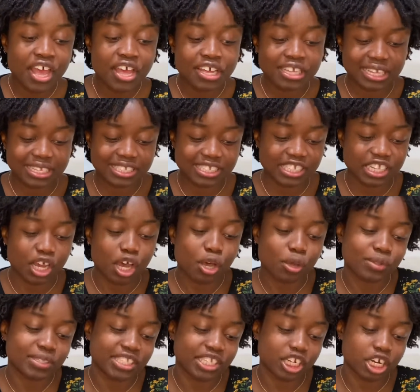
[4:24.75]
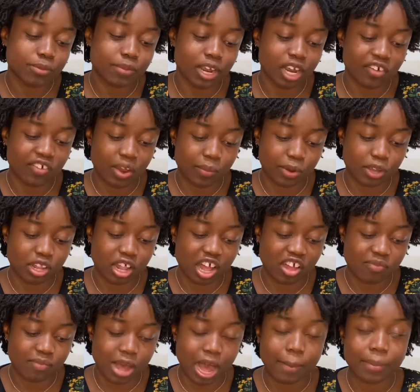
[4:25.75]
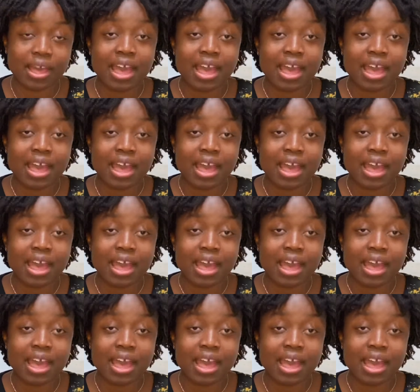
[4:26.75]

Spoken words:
This is the O-Cedar Microfiber cloth mop,